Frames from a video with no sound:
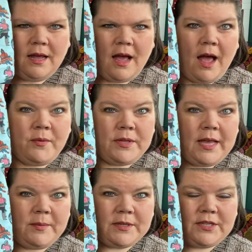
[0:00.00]
I was
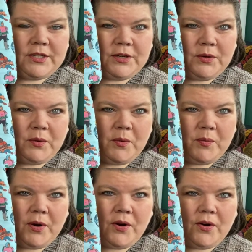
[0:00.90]
able to
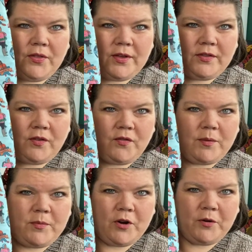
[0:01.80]
pre-order this
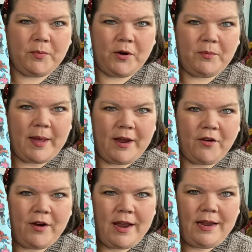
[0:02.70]
from Nerdbird
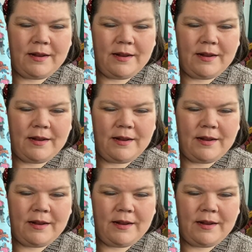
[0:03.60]
Bakery.